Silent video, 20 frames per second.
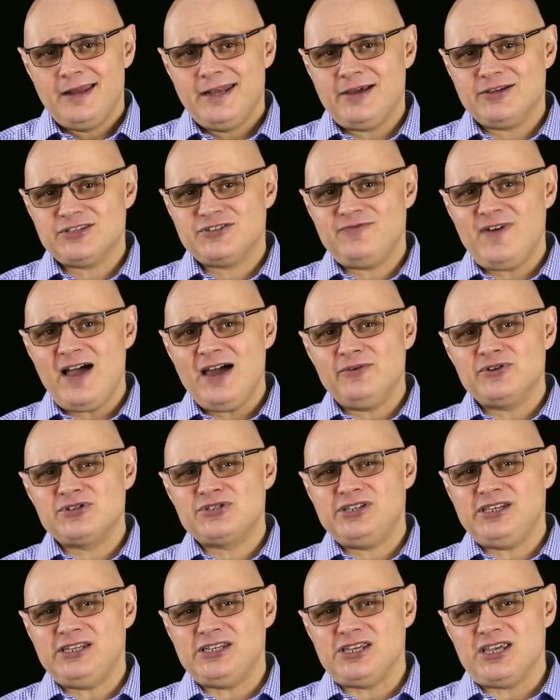Now, as far
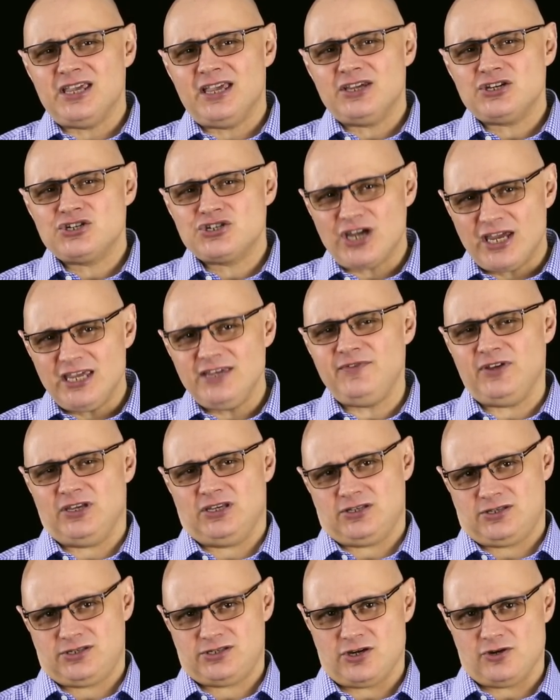as the
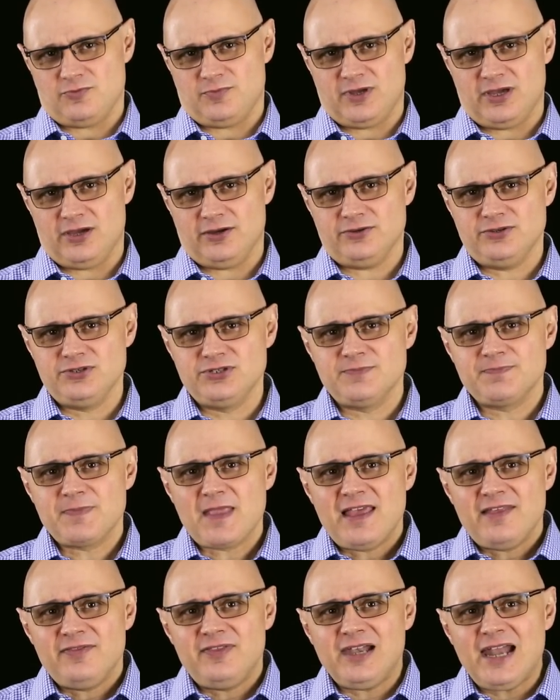shaving soap goes,
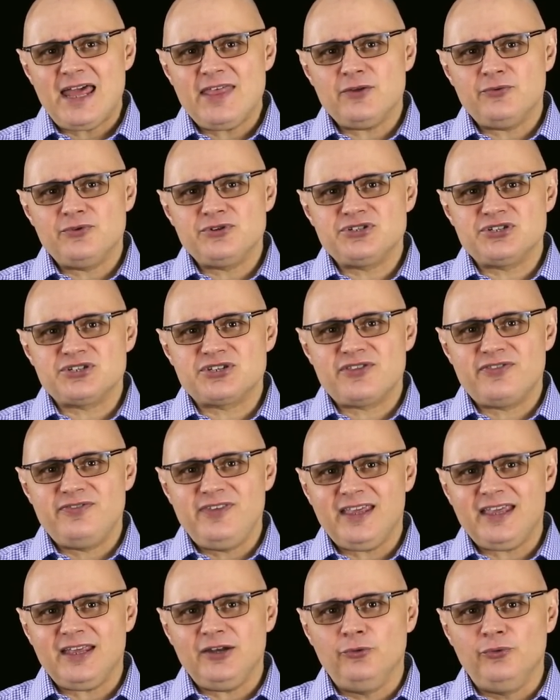the lather is as
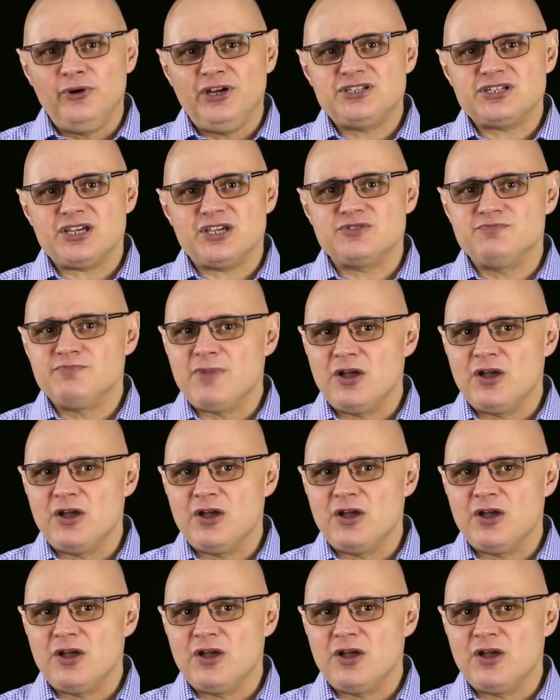thick and rich as